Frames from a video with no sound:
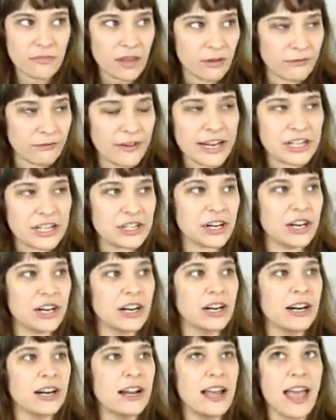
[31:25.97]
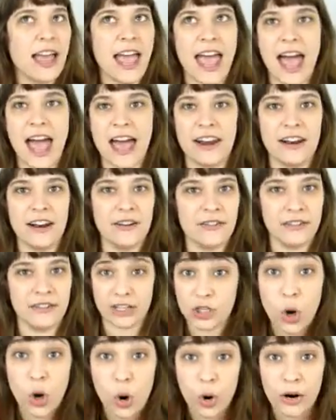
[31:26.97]
Victor and
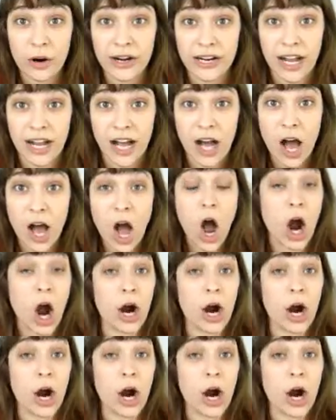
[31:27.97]
Victoria